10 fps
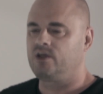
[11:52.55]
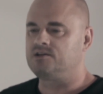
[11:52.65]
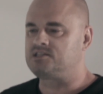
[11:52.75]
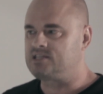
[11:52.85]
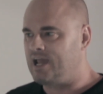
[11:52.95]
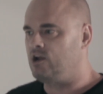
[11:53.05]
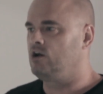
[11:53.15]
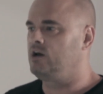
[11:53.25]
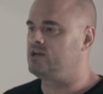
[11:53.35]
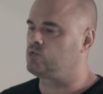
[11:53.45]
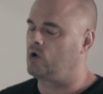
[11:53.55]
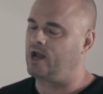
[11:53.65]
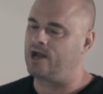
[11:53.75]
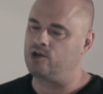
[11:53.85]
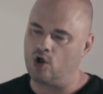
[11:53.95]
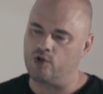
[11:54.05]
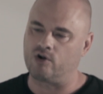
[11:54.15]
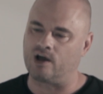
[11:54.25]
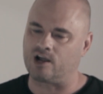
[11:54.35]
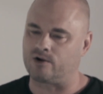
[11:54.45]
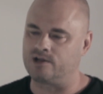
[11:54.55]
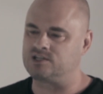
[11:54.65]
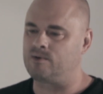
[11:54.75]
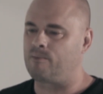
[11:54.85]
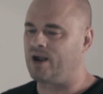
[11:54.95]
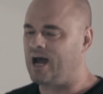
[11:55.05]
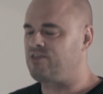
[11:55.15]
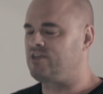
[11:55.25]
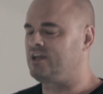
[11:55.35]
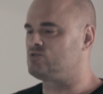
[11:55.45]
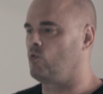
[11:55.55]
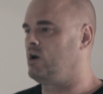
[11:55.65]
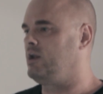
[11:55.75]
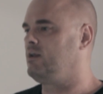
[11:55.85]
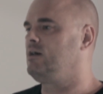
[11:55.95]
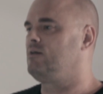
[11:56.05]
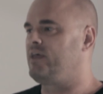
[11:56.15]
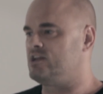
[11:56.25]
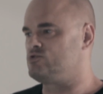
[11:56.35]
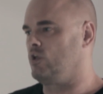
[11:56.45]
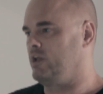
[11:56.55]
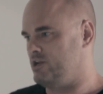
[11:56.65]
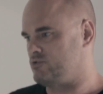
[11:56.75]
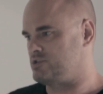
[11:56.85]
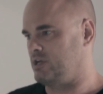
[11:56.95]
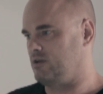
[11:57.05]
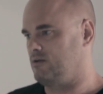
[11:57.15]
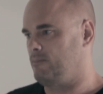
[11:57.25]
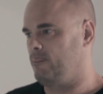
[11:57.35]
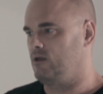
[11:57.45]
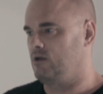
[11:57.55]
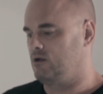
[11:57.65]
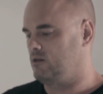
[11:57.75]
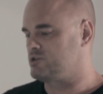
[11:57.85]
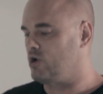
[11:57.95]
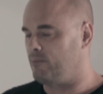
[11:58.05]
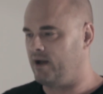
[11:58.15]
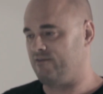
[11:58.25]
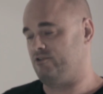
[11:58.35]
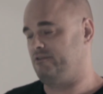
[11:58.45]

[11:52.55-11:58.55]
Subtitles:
Sainthood is one I know you're not crazy about, but I think is one that is really interesting. Let's go to Baffert.